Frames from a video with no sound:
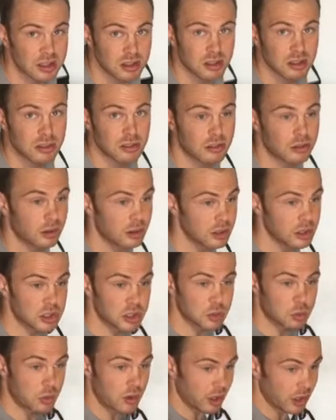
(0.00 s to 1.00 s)
So you
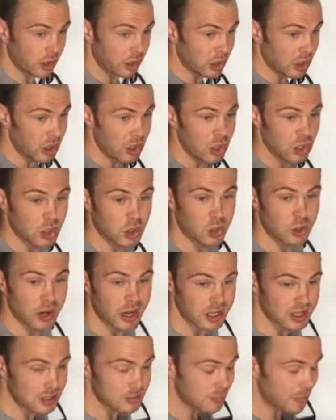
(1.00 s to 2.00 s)
just want to
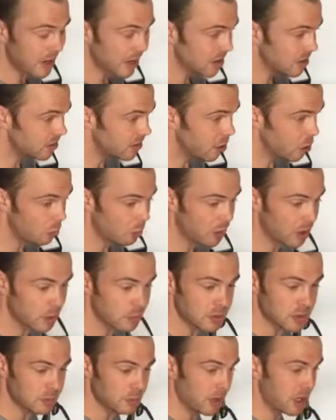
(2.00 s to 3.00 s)
create space, open
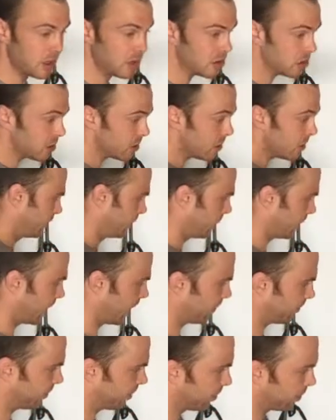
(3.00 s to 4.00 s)
up space.
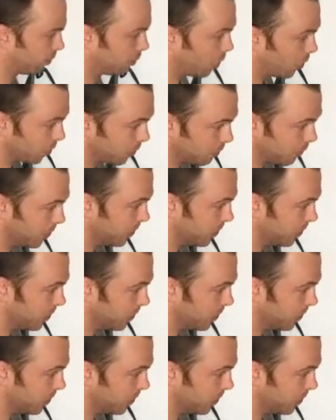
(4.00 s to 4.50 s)
After multiple